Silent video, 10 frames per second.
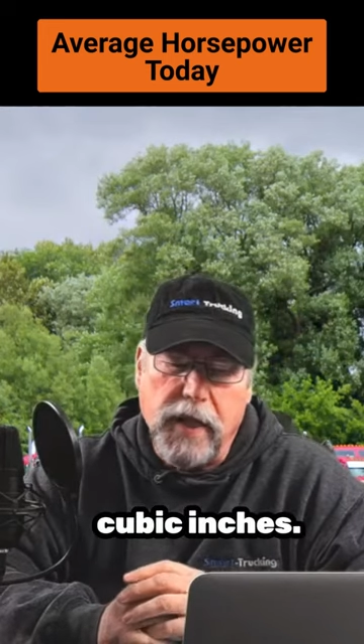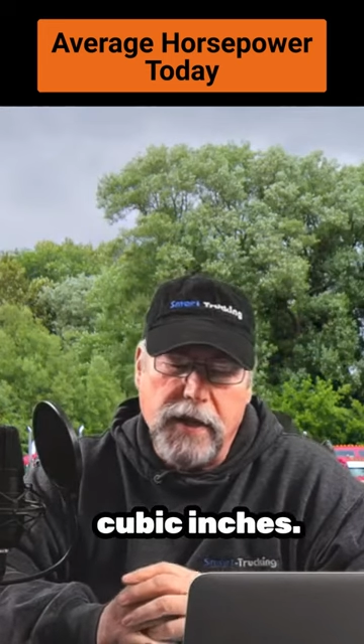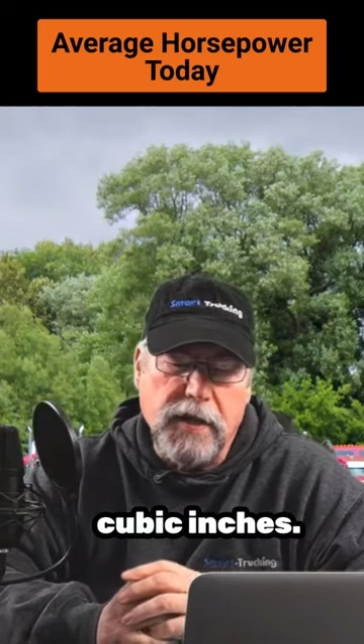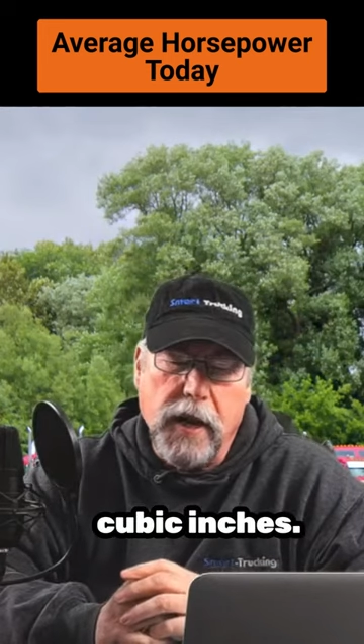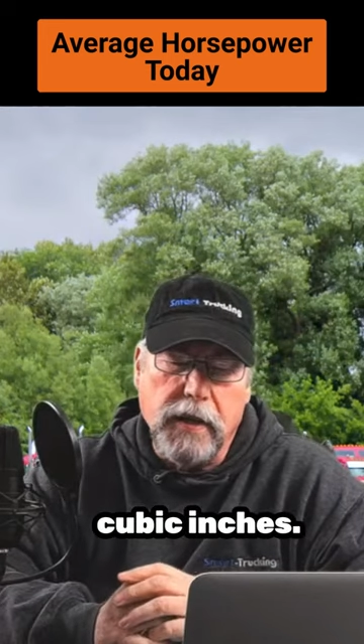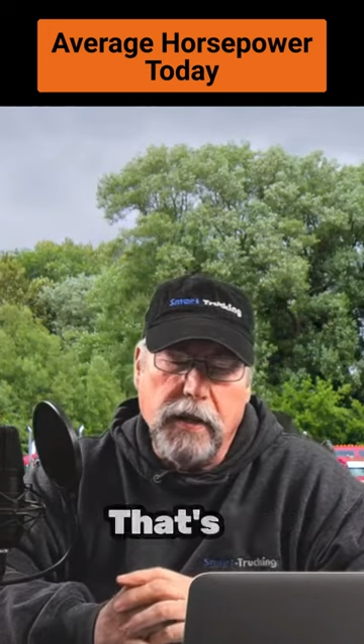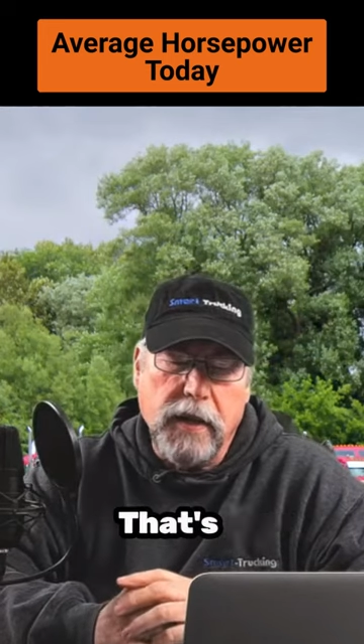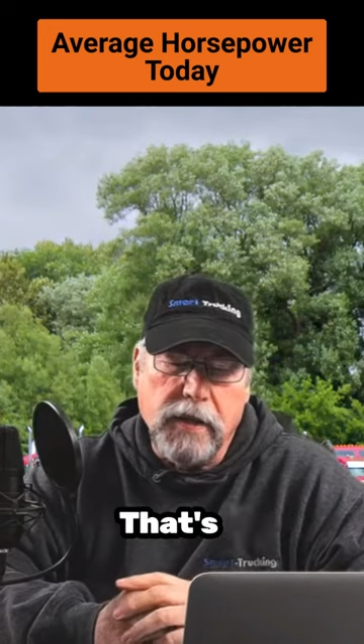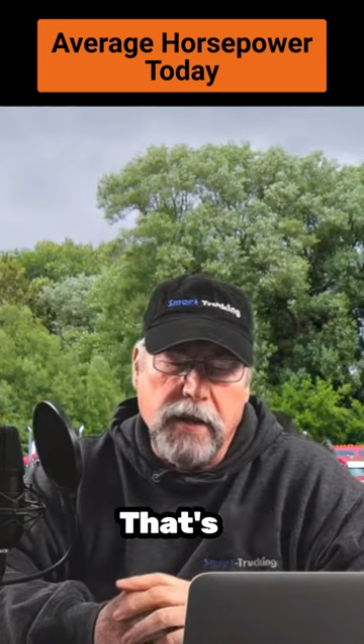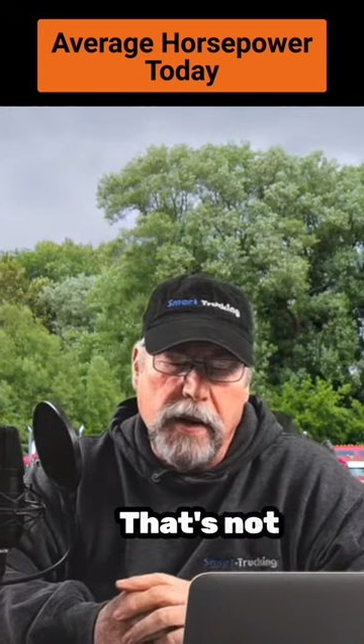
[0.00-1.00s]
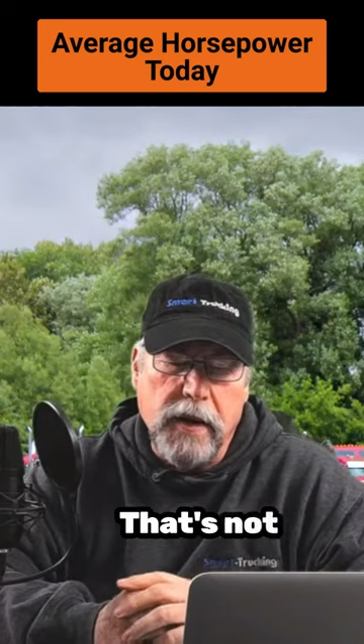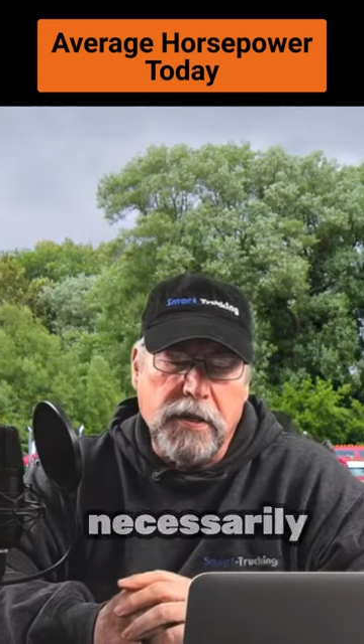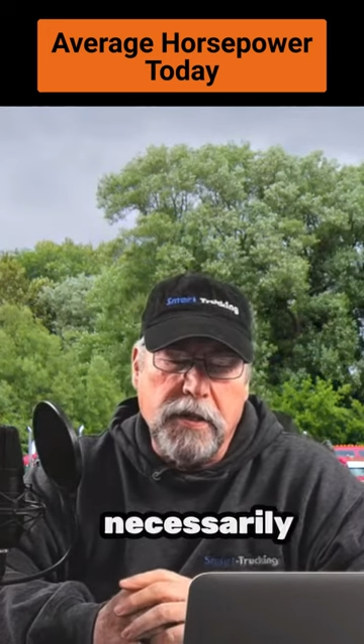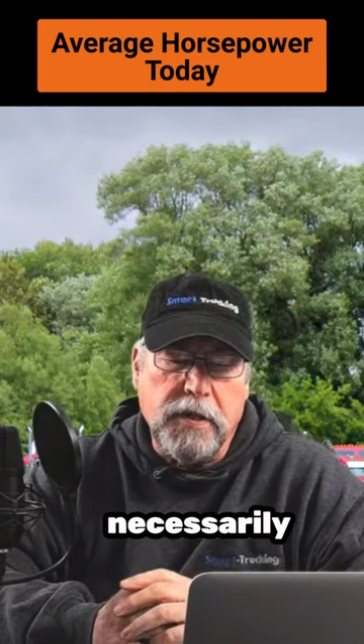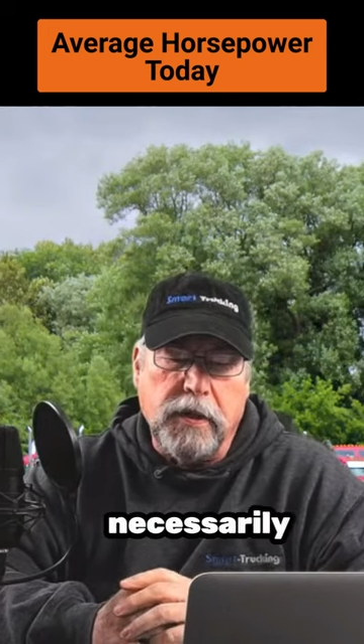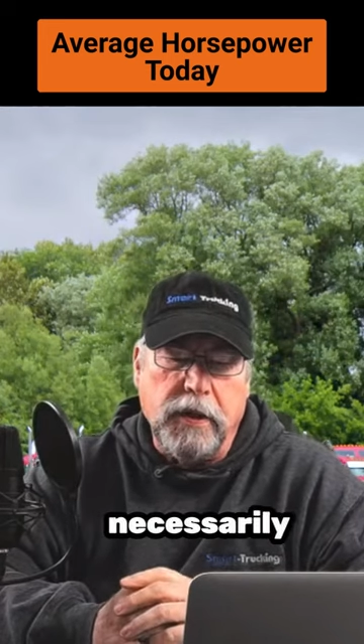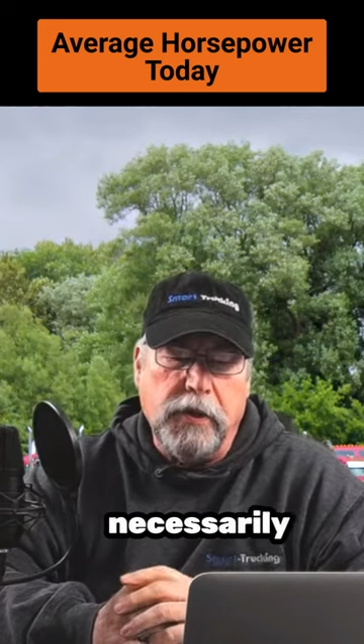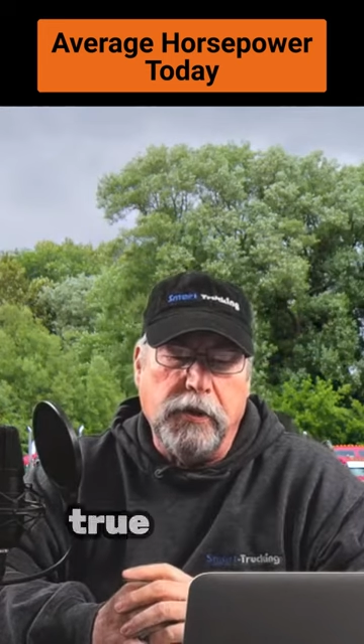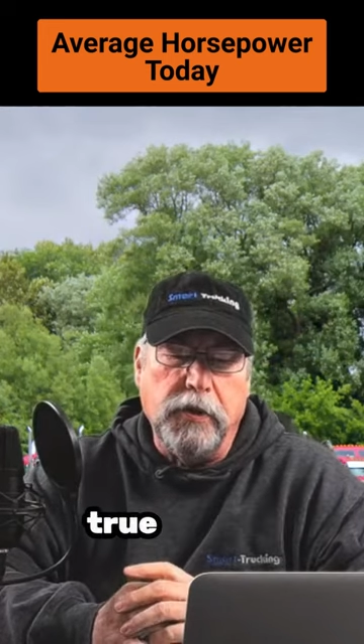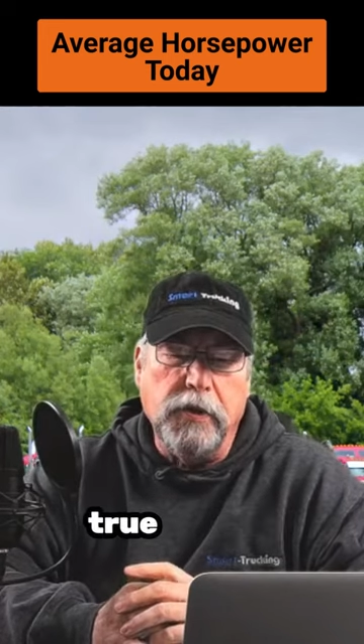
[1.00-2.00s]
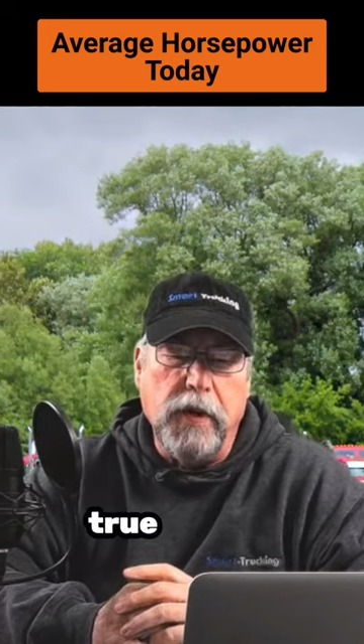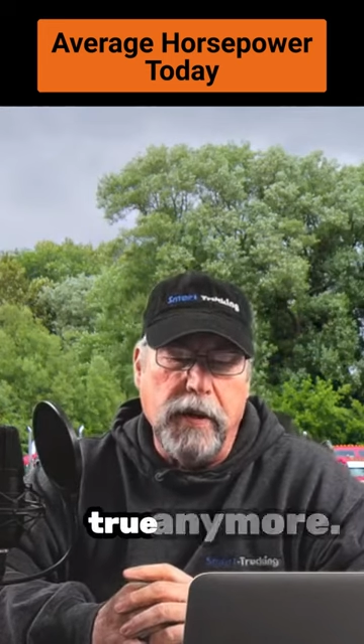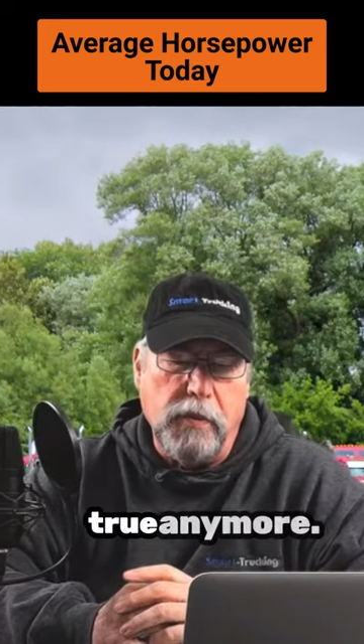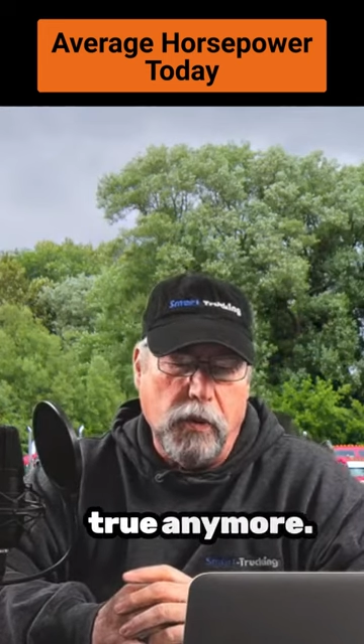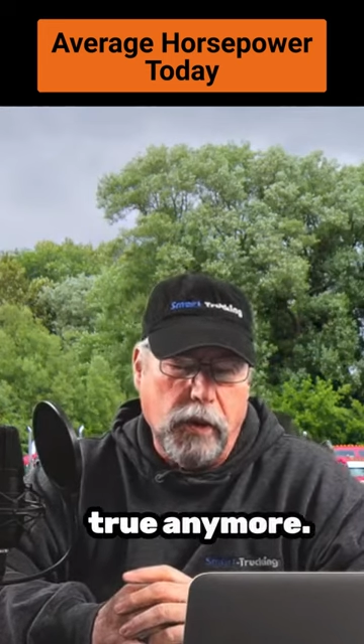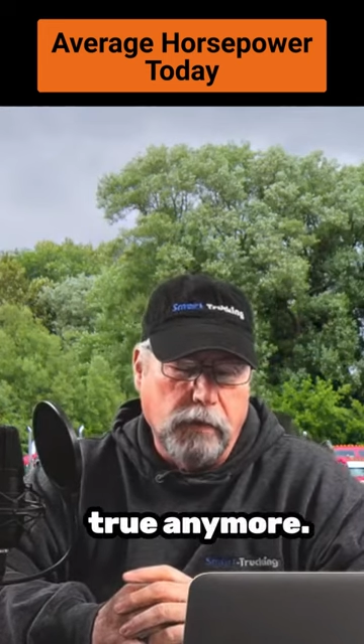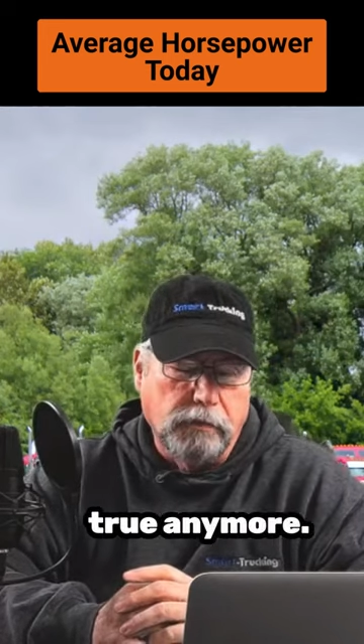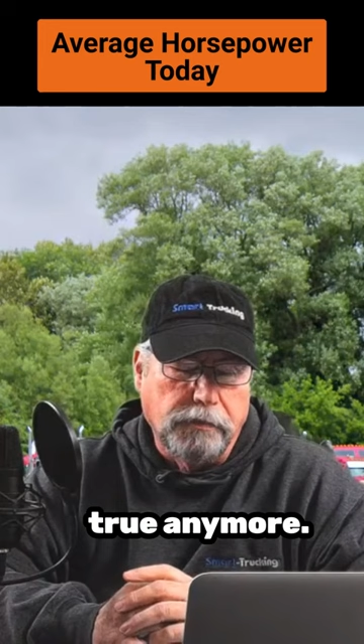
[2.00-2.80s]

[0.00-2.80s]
That's not necessarily true anymore.